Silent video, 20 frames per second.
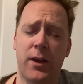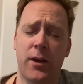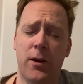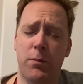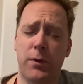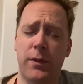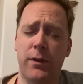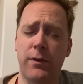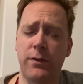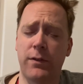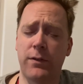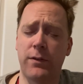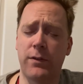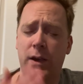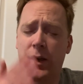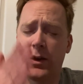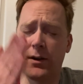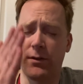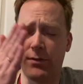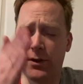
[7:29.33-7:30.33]
But this is
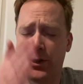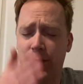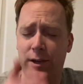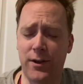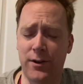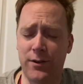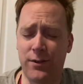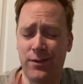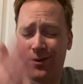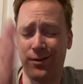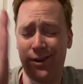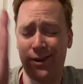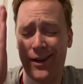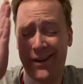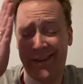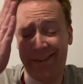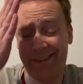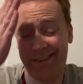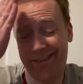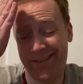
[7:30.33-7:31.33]
kind of like a
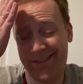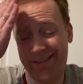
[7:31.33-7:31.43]
direct